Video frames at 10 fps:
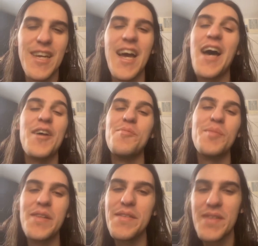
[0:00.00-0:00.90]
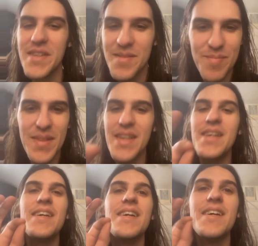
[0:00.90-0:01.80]
I don't believe it.
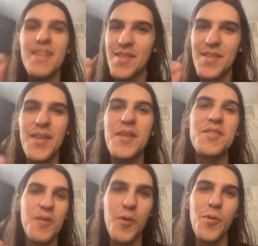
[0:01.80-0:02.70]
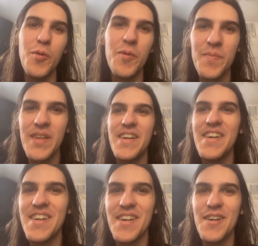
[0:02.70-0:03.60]
They sound cool.
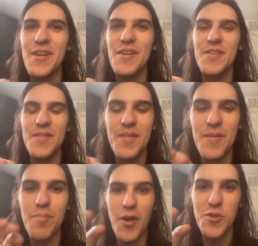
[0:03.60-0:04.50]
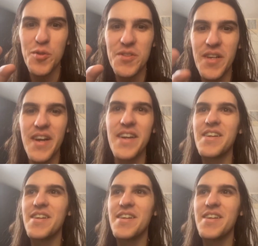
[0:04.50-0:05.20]
Marshall stack.